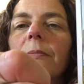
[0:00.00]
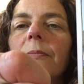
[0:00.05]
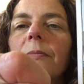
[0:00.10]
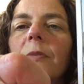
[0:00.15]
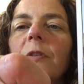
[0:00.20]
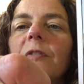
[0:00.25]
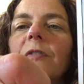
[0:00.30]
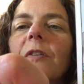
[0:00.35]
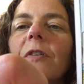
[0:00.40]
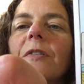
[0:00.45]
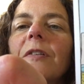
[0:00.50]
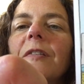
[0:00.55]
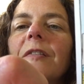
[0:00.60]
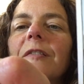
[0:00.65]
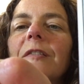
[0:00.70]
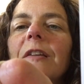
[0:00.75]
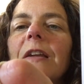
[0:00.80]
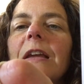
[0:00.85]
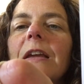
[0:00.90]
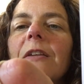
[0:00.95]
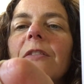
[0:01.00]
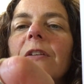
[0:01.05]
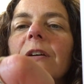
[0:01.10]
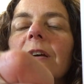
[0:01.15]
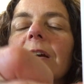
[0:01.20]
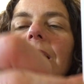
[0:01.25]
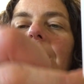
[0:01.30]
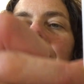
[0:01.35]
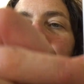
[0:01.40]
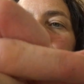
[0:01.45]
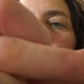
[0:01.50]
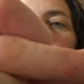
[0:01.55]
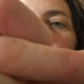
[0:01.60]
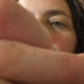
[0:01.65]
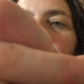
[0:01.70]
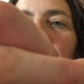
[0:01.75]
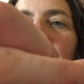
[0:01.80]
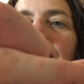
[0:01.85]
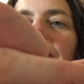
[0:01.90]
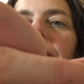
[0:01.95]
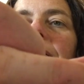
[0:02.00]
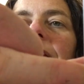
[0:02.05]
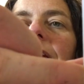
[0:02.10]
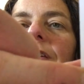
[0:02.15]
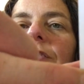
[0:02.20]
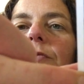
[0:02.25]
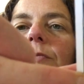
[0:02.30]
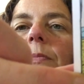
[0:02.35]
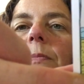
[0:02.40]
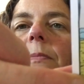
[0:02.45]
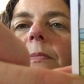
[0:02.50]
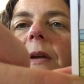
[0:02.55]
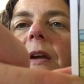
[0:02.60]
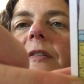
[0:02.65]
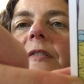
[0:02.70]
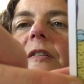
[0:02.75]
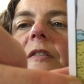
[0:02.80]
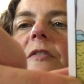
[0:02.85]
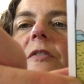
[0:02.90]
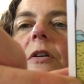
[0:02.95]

you start to see the kind of complexity of Pixie's